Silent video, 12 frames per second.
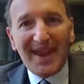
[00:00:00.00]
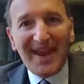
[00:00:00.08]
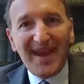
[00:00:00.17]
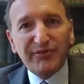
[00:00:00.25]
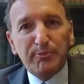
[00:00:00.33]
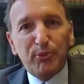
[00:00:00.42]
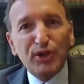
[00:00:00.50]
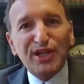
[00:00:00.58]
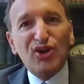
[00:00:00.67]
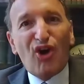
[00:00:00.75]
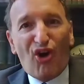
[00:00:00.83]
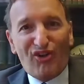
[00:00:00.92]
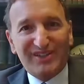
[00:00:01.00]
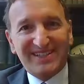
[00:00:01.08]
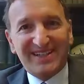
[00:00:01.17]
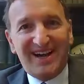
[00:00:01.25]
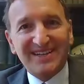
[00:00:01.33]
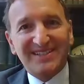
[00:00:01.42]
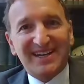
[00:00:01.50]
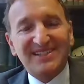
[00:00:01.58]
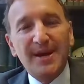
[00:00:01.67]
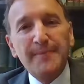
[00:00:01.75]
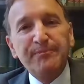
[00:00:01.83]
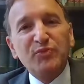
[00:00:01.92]
And we have to put it all into
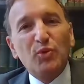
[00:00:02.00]
context.